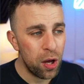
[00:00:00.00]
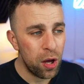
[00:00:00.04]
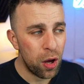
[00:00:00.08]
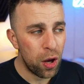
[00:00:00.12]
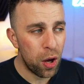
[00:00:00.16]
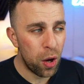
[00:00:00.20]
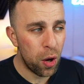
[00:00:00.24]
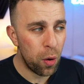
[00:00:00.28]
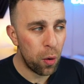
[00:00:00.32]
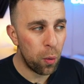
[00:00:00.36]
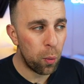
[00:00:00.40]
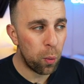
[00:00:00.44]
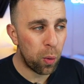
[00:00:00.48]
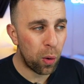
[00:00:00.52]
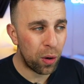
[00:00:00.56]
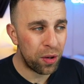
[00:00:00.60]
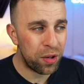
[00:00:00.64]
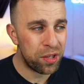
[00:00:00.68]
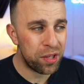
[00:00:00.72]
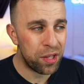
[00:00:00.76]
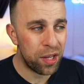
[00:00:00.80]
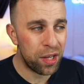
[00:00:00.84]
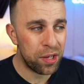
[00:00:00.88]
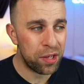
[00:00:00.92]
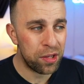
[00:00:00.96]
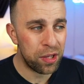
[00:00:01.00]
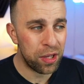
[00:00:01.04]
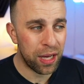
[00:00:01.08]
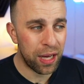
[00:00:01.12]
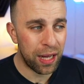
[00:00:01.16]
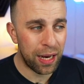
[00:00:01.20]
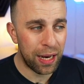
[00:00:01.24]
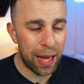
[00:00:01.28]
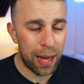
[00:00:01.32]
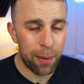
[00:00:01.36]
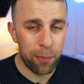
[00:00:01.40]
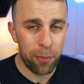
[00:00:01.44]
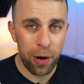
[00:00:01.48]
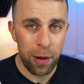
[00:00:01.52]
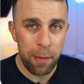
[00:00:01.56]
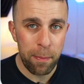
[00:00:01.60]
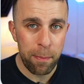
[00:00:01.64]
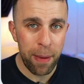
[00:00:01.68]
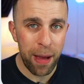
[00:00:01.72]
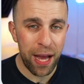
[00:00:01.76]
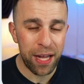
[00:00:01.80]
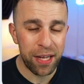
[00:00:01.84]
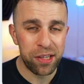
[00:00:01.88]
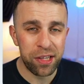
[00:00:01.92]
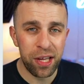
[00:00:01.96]
who are wanting to
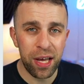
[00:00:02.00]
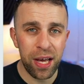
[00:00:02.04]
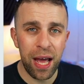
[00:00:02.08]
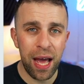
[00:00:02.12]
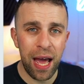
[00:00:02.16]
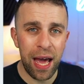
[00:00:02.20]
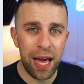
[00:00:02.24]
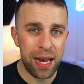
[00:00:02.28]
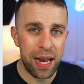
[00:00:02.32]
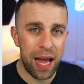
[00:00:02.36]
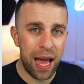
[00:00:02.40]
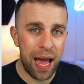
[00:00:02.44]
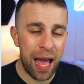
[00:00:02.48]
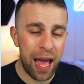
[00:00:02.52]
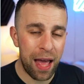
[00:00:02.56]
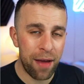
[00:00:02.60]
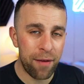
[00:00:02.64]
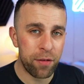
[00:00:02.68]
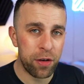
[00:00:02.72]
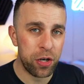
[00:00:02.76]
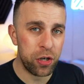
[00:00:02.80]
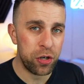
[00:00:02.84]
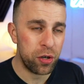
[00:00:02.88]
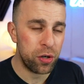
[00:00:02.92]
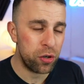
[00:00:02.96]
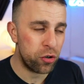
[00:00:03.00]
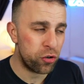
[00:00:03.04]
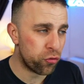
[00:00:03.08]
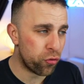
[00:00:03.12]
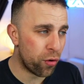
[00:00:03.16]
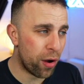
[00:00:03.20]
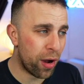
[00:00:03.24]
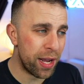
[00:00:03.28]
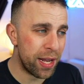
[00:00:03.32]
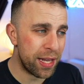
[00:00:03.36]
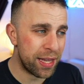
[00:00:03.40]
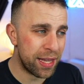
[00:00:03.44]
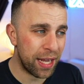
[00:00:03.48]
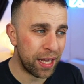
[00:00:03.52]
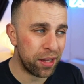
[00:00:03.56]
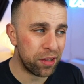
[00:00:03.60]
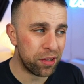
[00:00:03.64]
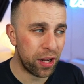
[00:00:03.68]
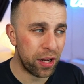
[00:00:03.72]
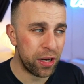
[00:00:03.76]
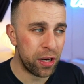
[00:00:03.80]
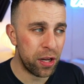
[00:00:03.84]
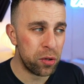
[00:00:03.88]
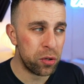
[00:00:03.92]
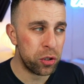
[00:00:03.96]
collaborate better and haven't tried
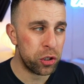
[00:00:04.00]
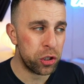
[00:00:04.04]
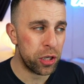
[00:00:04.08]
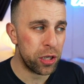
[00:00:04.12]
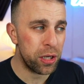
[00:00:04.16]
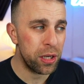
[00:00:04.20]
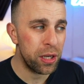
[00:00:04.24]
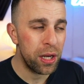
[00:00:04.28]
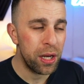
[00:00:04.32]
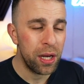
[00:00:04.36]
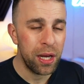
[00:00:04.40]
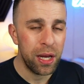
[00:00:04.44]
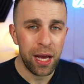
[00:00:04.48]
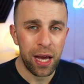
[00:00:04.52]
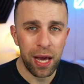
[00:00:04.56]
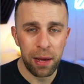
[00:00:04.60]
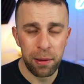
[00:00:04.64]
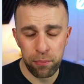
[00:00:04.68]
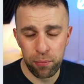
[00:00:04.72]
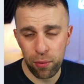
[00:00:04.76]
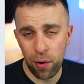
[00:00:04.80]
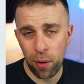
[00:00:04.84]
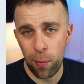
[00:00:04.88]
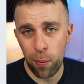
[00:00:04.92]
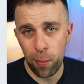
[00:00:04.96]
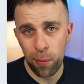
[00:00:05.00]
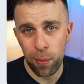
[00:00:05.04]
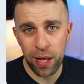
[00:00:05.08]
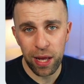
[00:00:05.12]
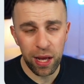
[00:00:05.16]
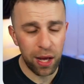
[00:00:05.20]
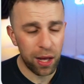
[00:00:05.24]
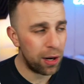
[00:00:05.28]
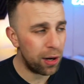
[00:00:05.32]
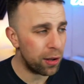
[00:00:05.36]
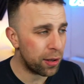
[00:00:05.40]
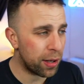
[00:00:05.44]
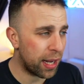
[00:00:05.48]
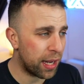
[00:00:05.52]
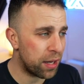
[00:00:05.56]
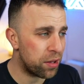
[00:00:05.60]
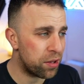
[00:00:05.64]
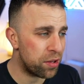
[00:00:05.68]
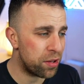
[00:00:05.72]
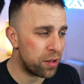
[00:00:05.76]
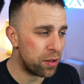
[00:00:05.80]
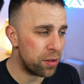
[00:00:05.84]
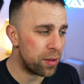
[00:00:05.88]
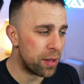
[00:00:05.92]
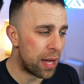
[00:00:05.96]
things like Notion and probably are looking
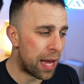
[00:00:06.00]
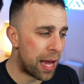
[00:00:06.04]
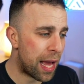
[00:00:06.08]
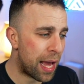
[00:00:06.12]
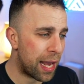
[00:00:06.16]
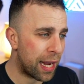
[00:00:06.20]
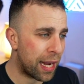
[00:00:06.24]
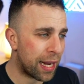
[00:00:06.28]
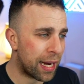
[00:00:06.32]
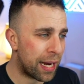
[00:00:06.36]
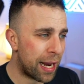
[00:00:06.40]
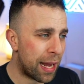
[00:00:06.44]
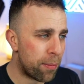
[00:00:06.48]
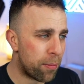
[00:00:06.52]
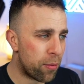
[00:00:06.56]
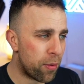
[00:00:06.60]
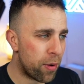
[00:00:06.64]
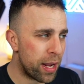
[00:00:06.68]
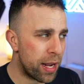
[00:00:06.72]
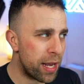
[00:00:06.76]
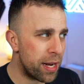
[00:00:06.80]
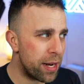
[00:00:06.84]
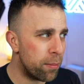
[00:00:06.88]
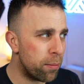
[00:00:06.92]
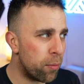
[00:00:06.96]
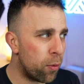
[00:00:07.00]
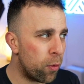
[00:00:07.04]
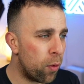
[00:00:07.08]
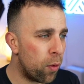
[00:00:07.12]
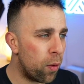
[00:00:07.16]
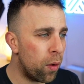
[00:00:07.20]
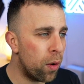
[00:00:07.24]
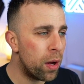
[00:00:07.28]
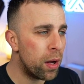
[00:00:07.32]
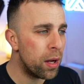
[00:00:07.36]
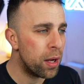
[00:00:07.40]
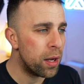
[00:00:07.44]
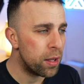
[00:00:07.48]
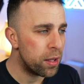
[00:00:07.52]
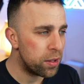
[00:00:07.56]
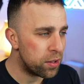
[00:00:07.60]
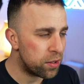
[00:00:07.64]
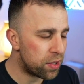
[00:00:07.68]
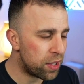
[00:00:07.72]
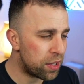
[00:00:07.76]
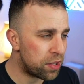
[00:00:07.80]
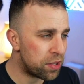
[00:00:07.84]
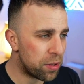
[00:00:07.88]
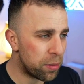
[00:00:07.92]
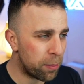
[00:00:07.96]
to do that and collaborate in a more
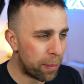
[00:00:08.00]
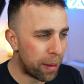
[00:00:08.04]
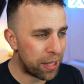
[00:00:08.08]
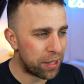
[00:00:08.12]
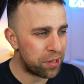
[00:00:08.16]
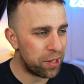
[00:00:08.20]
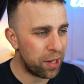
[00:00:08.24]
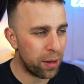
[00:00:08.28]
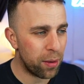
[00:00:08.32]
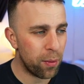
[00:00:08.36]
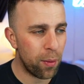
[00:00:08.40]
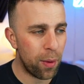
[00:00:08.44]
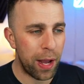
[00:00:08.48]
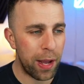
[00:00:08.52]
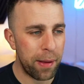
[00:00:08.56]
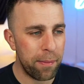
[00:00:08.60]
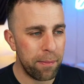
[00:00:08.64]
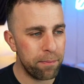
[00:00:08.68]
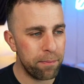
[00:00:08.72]
systematic way.